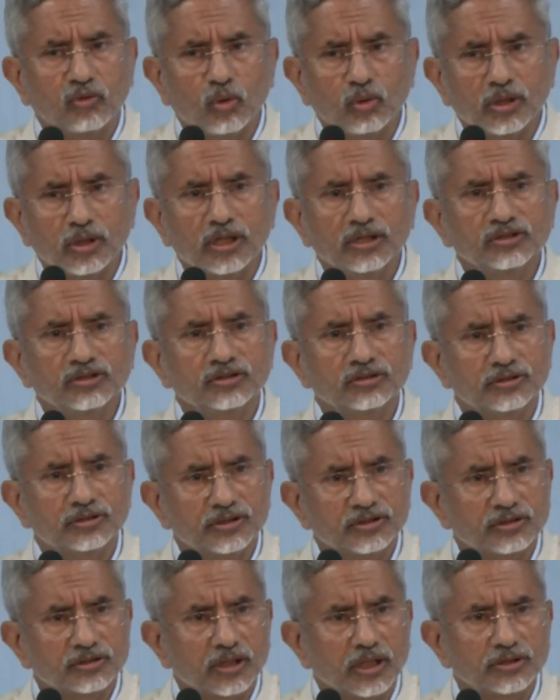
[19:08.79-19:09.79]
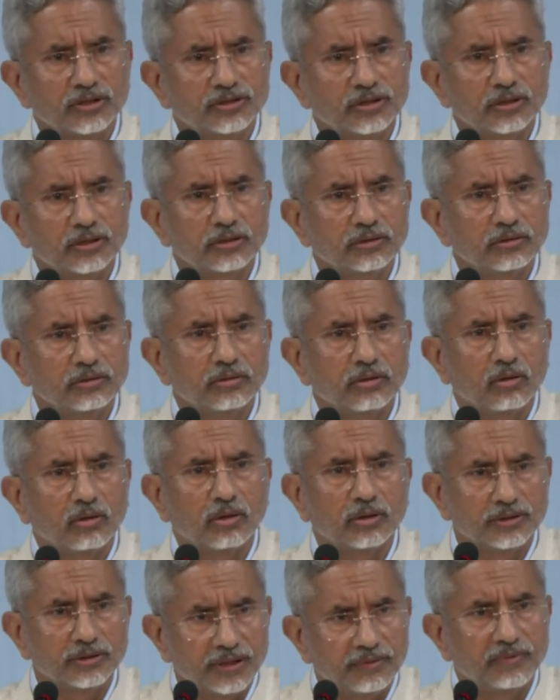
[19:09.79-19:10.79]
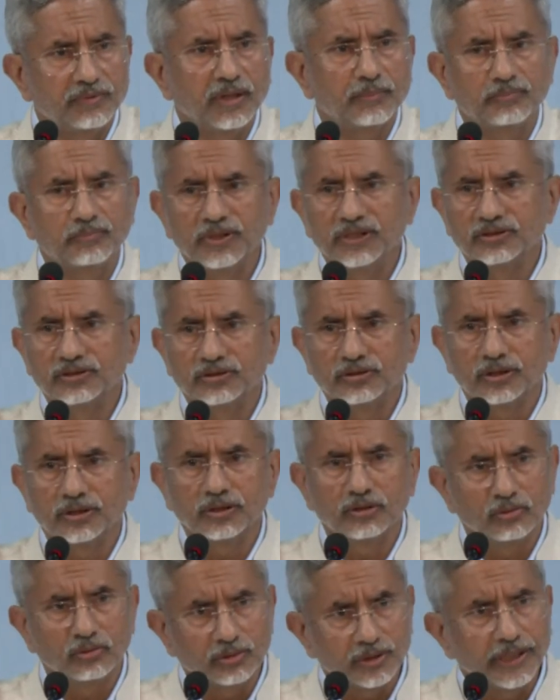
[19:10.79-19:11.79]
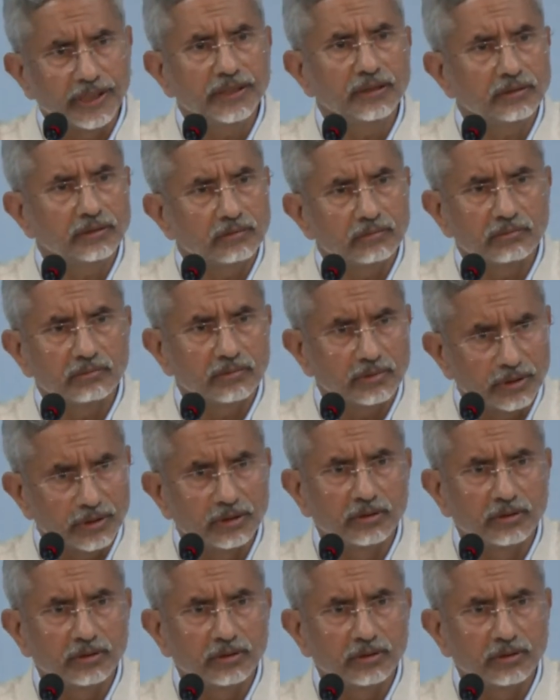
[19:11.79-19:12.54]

focused discussion on developments in Ukraine,